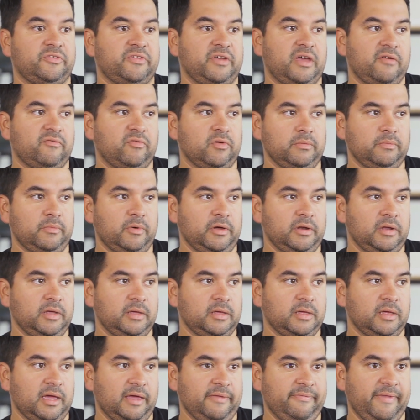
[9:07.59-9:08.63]
to everybody.
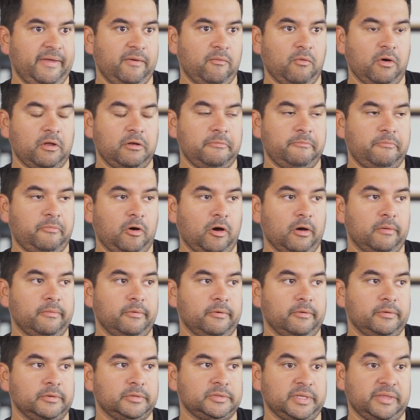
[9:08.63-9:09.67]
And they wanted
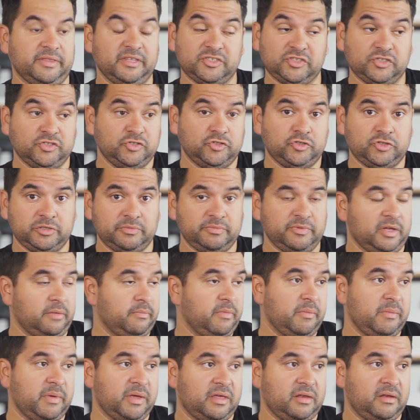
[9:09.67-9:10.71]
barbers, and this is legitimate, I'm
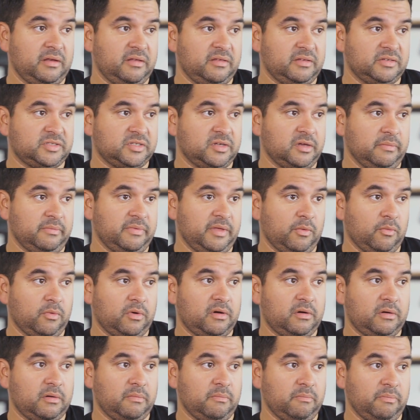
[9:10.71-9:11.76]
not making any of this up. They
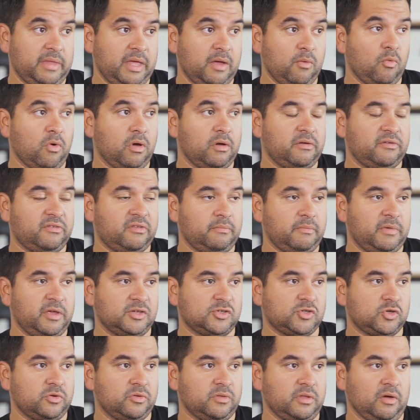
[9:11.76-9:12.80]
wanted to make
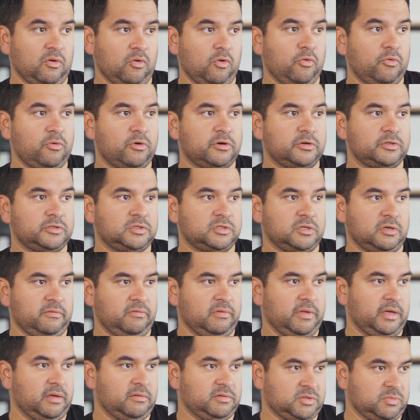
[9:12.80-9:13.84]
sure that owners
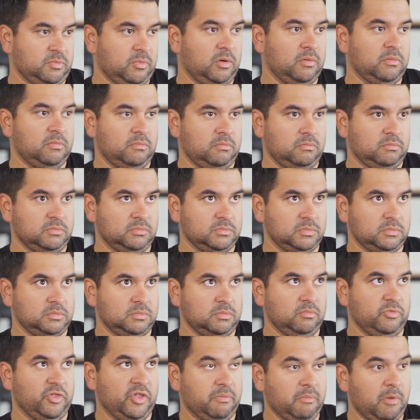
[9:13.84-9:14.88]
of like
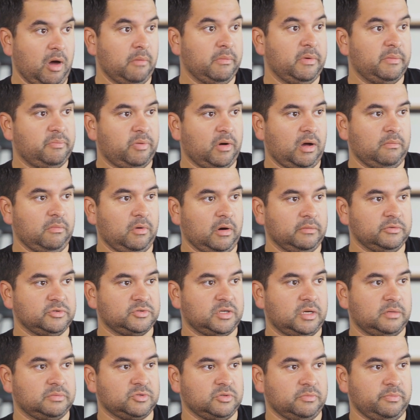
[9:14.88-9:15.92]
the mom and pop
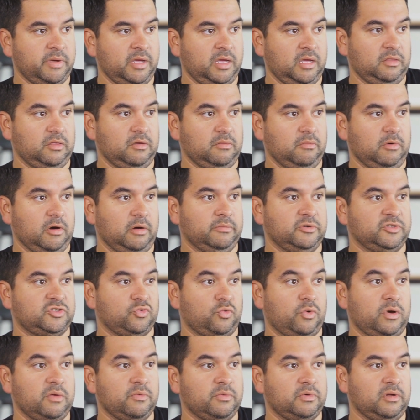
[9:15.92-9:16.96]
barbershops are paying their barbers
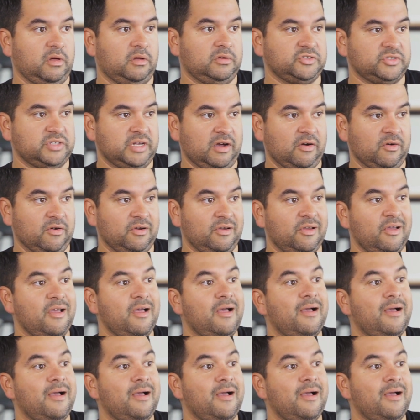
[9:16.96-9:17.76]
$21 an hour